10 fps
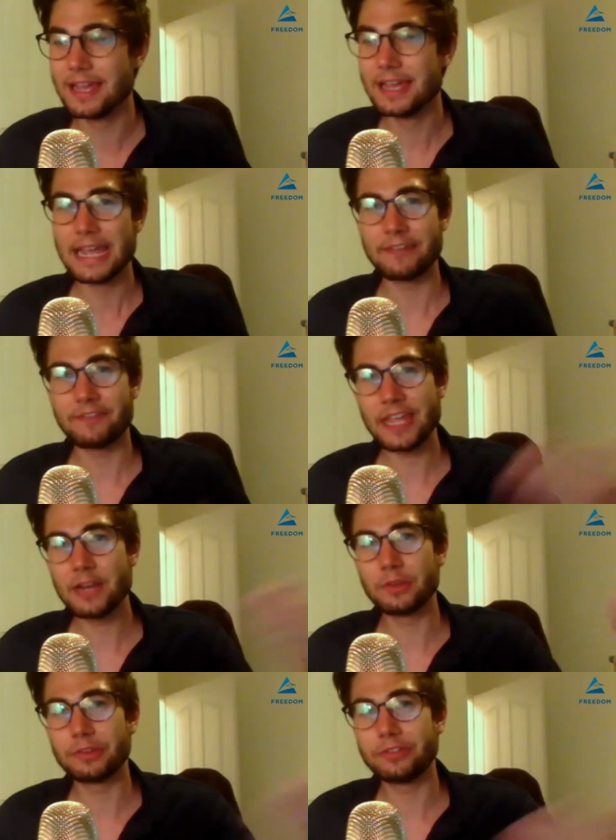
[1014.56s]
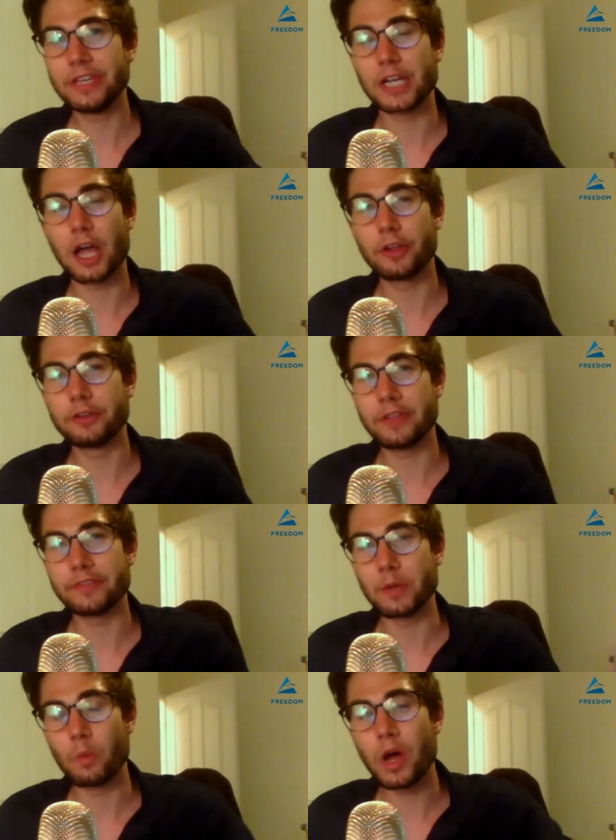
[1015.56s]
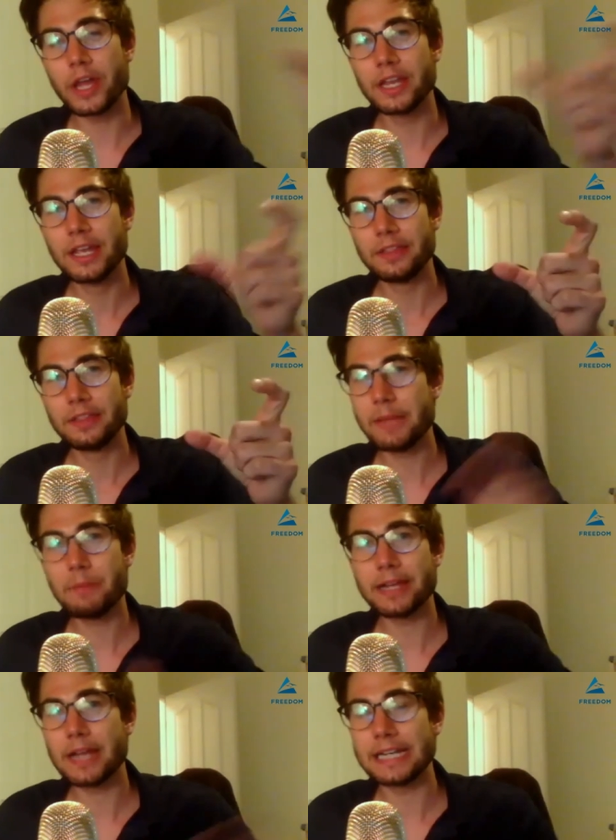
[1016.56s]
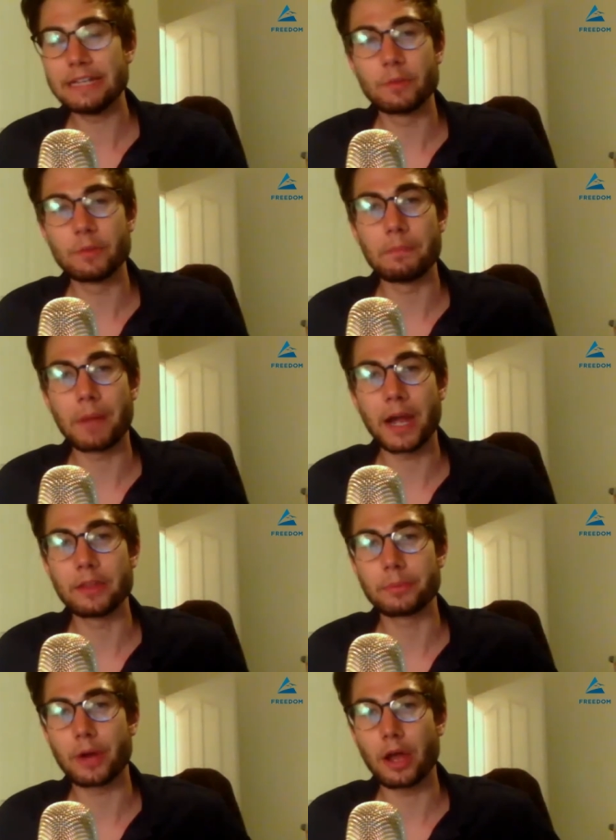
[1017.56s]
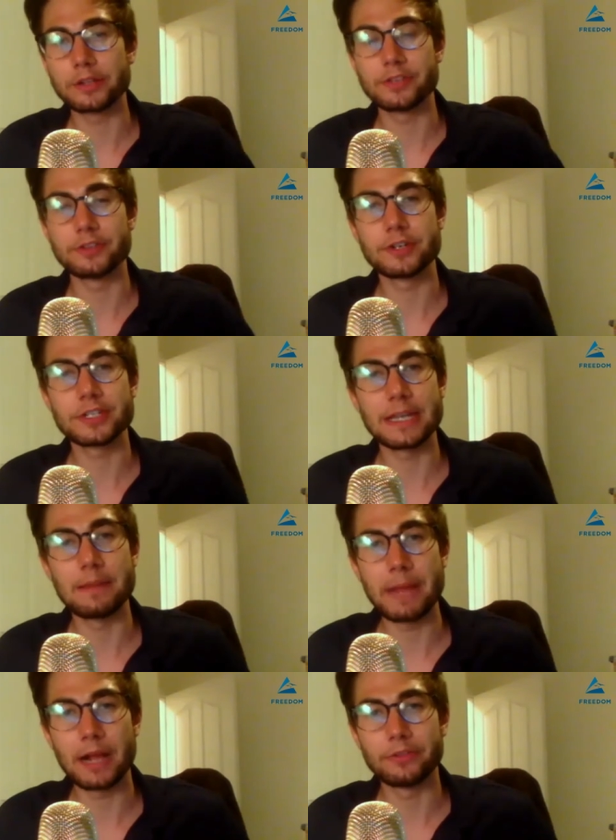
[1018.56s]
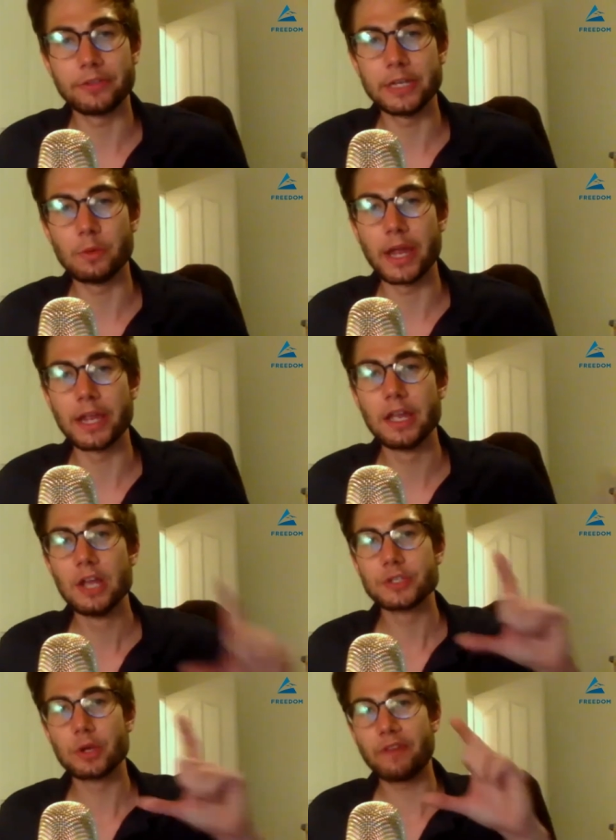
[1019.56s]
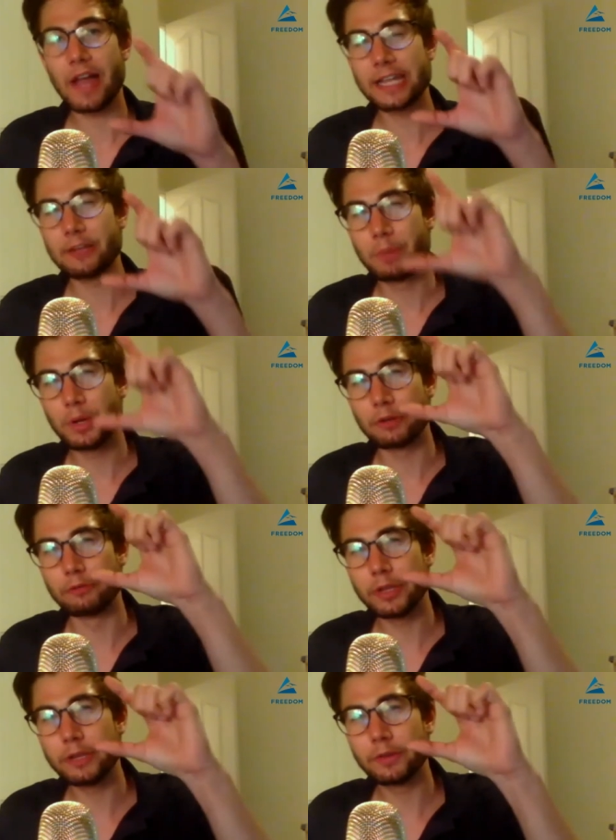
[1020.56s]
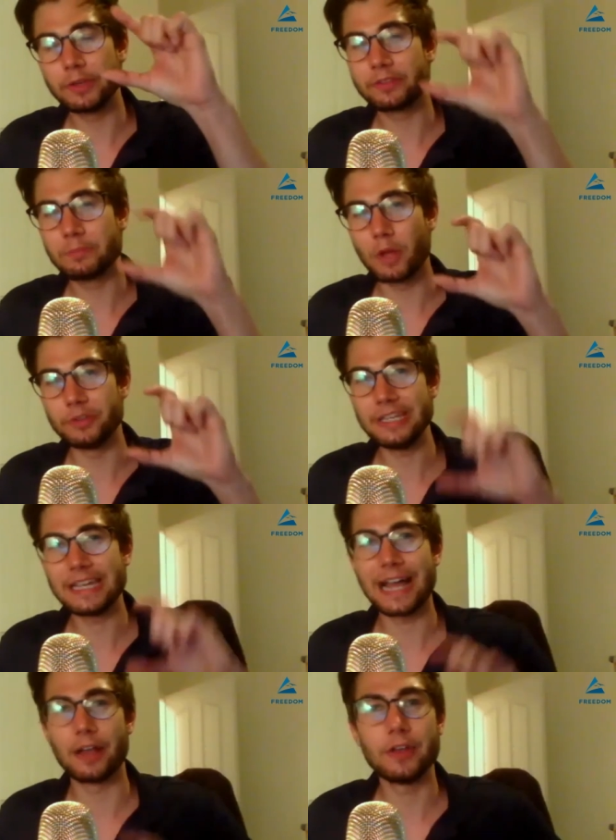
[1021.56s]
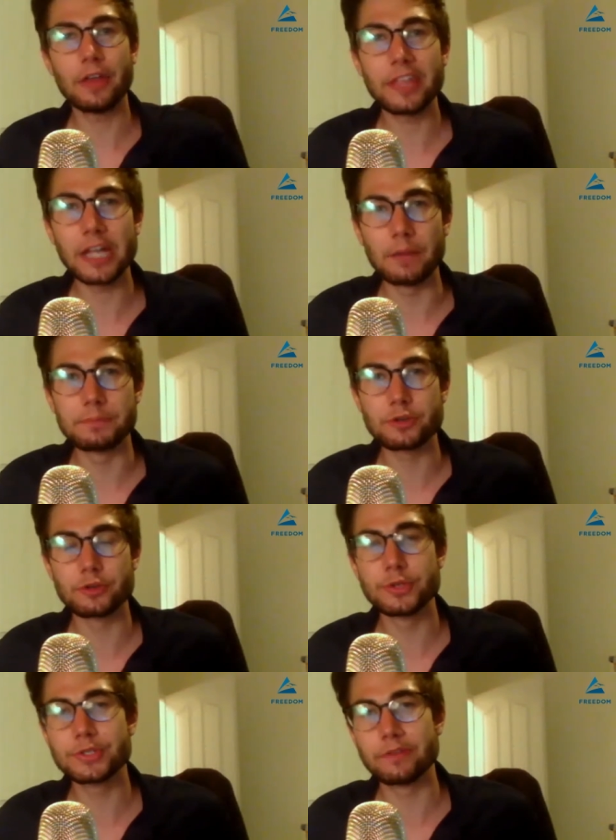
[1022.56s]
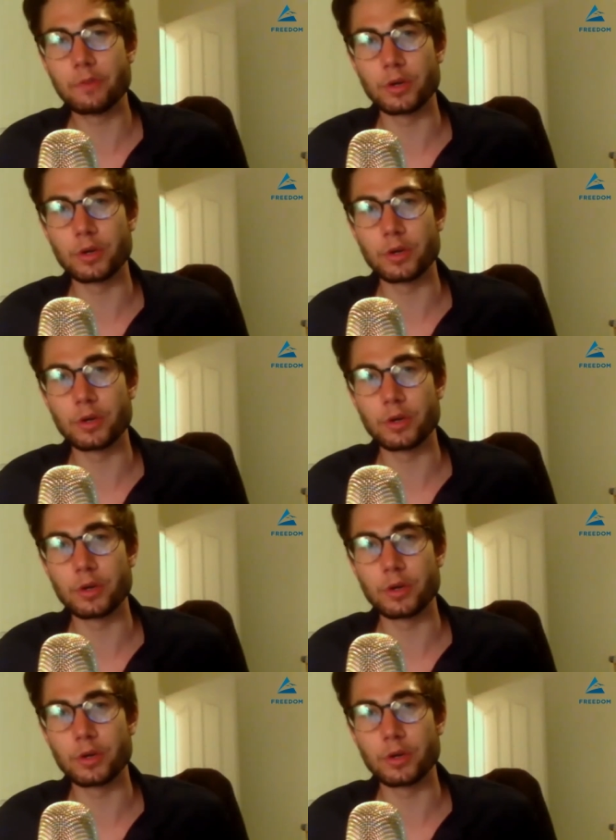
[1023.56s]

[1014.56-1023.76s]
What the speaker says: if they don't see a color that they want, they might not even want to buy the product, and they're just going to bounce anyway. So if I can put a really, really small decal, nothing obtrusive or